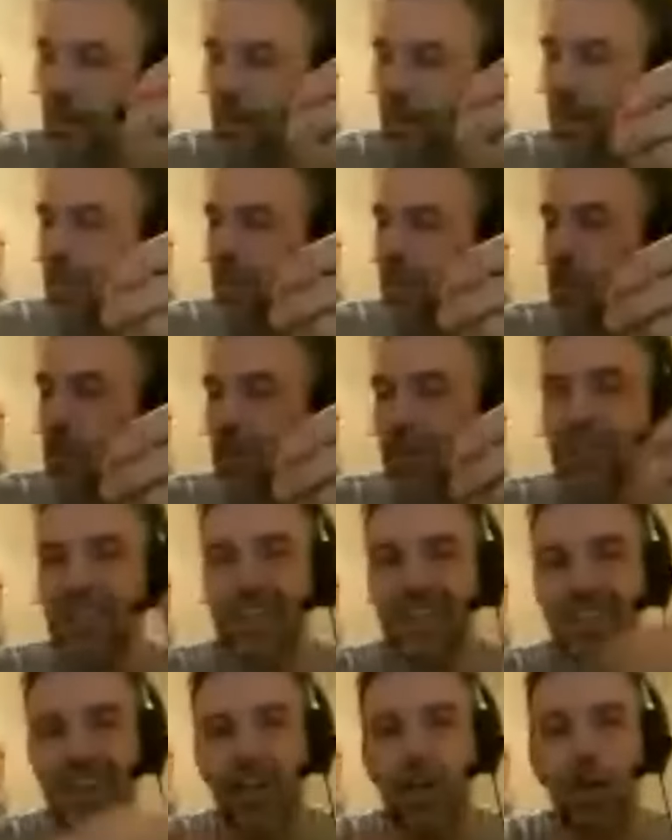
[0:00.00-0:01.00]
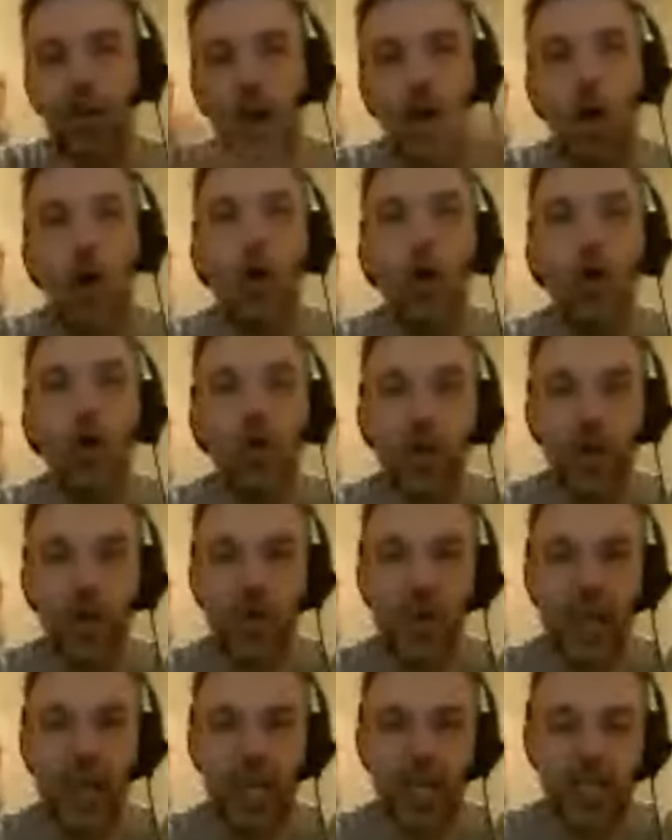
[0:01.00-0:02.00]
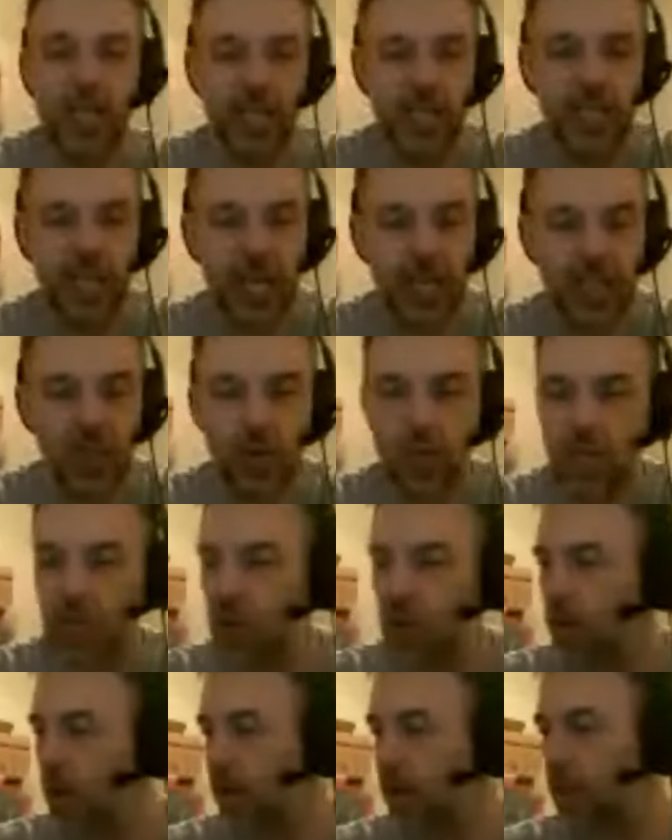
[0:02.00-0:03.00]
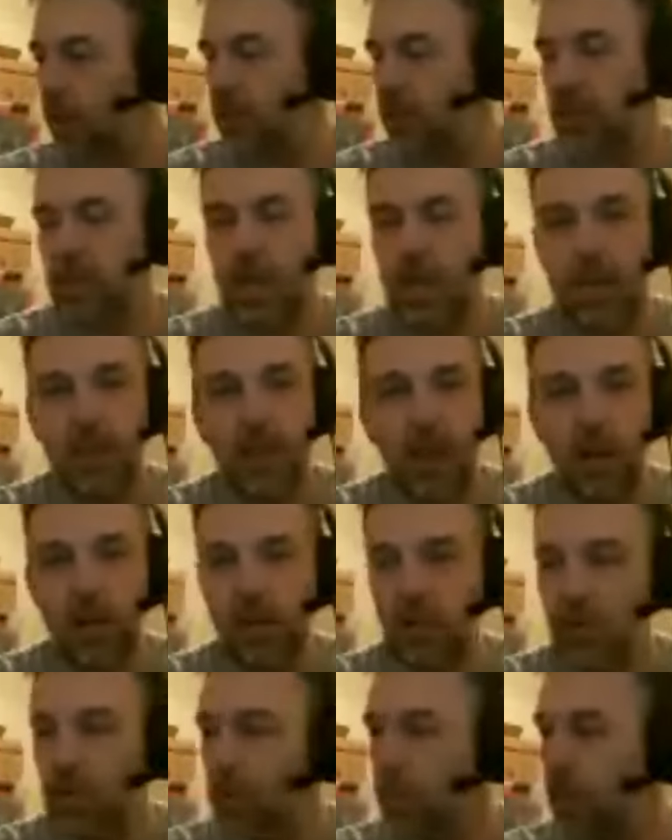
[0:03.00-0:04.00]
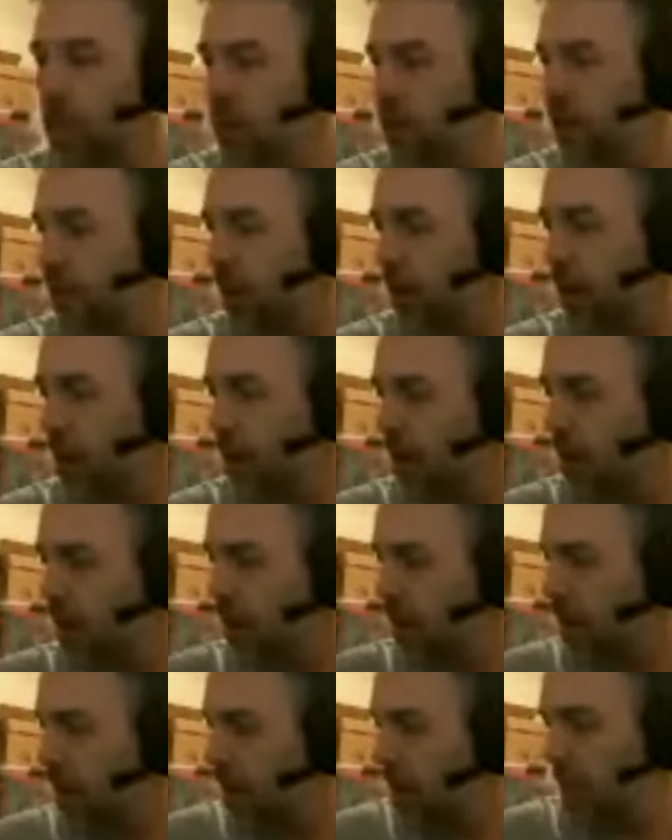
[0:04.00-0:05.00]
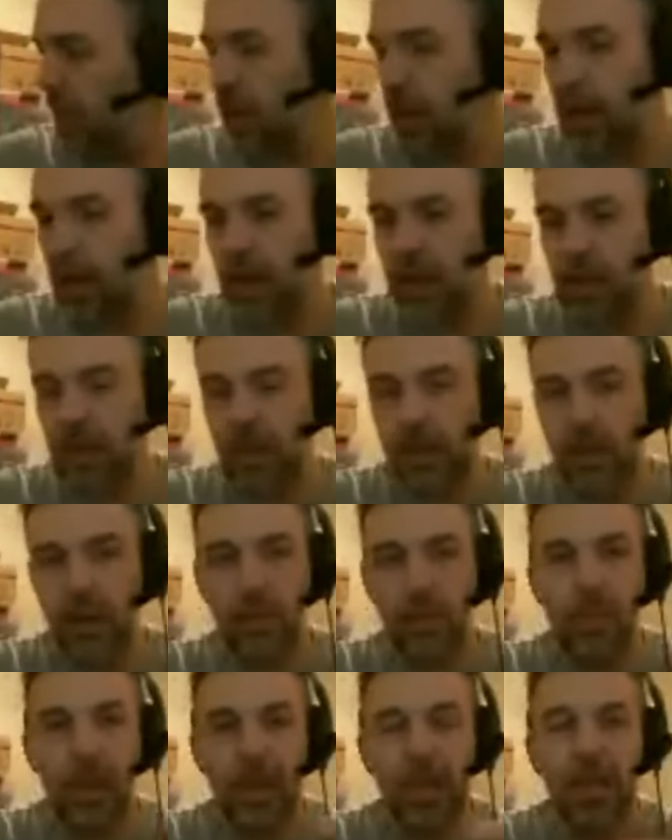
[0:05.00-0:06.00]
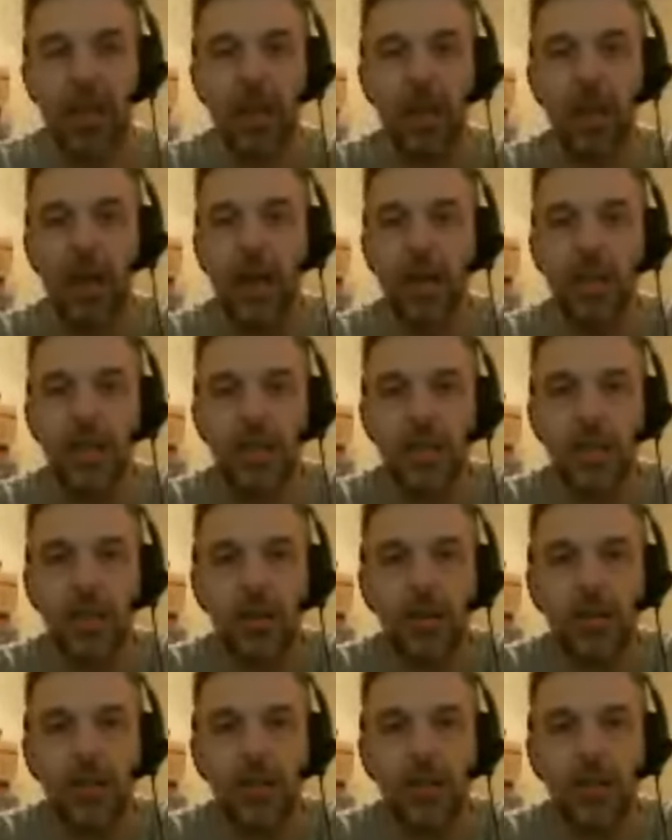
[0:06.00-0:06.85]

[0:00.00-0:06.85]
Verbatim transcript: cool. You can sticker all the things. Uh, so it's a great little set, the Hulk, the minifigure, uh, the little bike, and the sticker